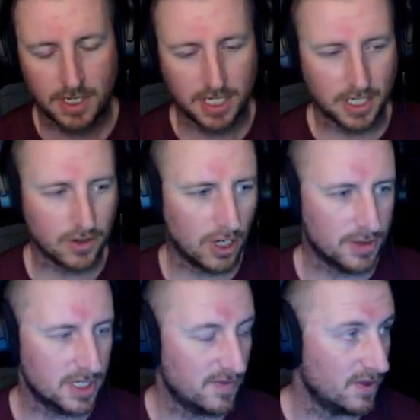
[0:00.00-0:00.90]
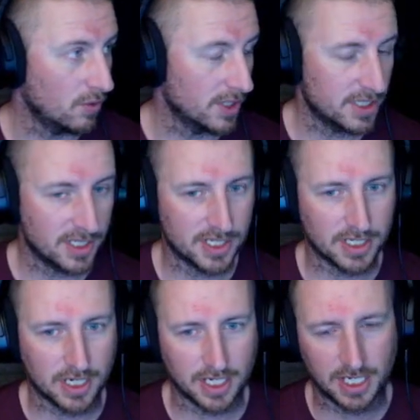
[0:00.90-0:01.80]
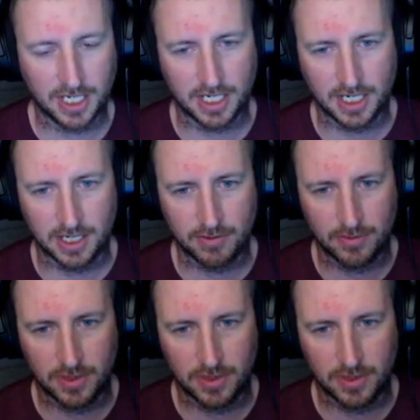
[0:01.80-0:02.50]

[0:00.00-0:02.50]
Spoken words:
Another option if you wanted to start getting a